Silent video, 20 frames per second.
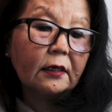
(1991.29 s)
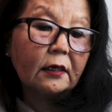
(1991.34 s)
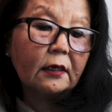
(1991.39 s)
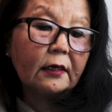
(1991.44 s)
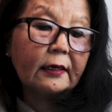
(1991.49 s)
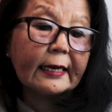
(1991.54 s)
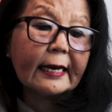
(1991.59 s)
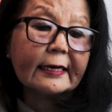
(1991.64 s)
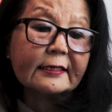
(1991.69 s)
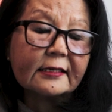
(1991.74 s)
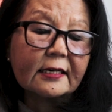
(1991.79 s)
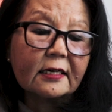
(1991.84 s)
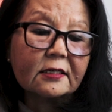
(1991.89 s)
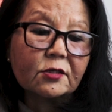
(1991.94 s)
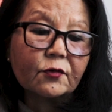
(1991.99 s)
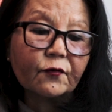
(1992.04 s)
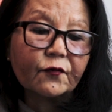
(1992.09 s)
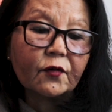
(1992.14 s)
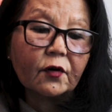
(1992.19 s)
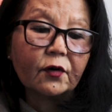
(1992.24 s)

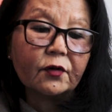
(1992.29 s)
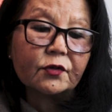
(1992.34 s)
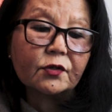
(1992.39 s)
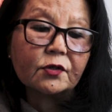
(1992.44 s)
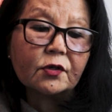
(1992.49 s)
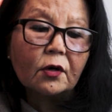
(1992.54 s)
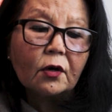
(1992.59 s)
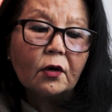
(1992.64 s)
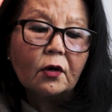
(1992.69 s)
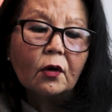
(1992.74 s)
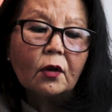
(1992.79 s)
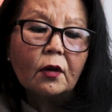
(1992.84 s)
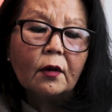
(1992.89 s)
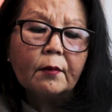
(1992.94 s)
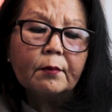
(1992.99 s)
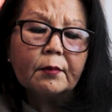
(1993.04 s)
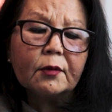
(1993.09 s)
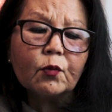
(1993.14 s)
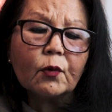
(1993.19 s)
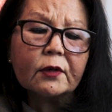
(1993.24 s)
Yes, of course.
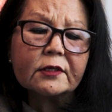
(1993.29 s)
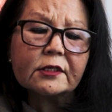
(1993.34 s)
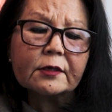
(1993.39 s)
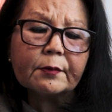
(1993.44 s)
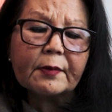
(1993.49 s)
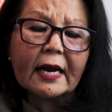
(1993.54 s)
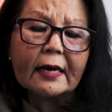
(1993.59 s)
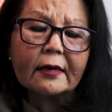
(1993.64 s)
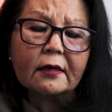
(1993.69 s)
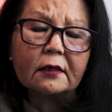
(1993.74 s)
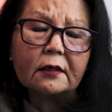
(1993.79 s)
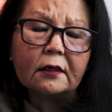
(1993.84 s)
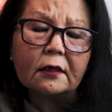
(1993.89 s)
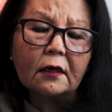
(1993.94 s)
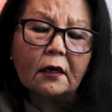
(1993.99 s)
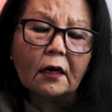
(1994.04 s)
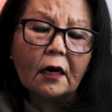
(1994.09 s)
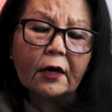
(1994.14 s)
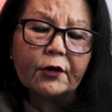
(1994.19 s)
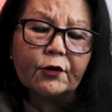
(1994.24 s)
But what's the matter?
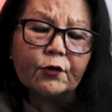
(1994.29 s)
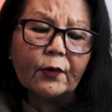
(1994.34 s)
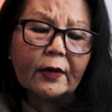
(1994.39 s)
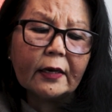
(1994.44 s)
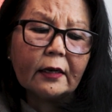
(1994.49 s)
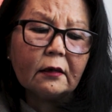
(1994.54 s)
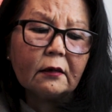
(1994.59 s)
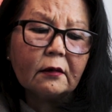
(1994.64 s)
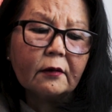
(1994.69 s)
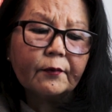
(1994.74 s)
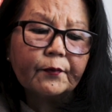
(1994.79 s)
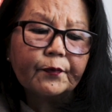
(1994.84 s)
Are you ill?"